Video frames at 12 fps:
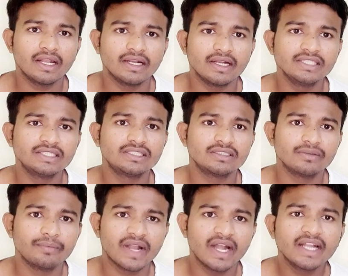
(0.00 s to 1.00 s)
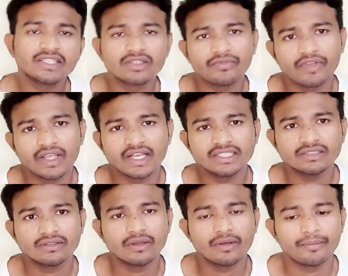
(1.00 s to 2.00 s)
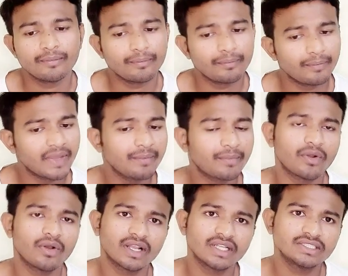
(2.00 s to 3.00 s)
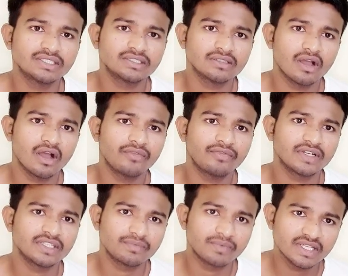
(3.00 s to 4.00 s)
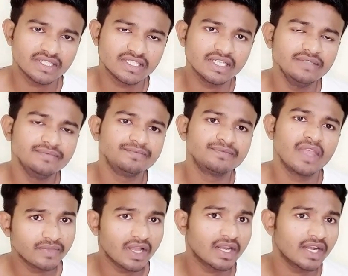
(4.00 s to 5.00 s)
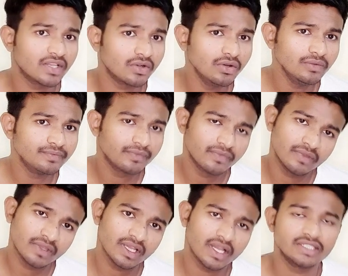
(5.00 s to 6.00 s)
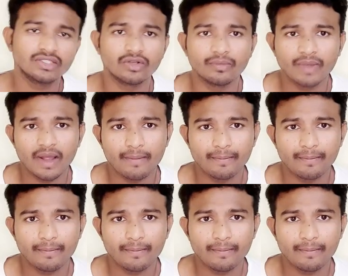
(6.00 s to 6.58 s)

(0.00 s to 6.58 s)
This Barrett esophagus may progress of dysplasia and adenocarcinoma,